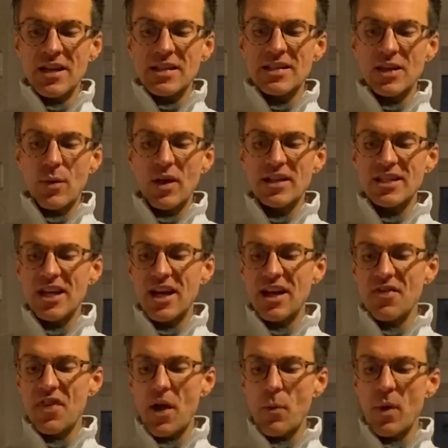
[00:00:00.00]
so I
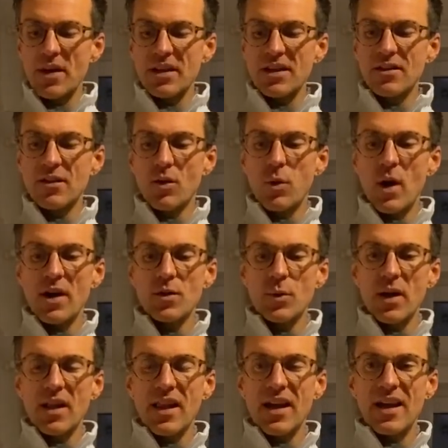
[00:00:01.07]
tied that one in quite
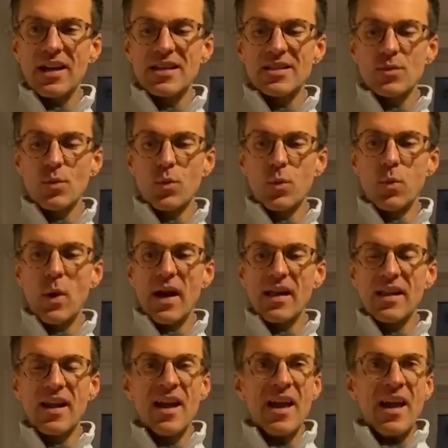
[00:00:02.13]
well as
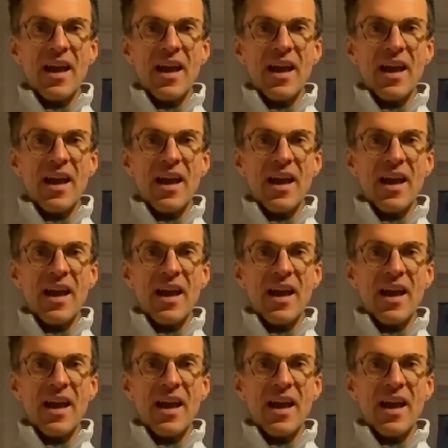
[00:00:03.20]
well.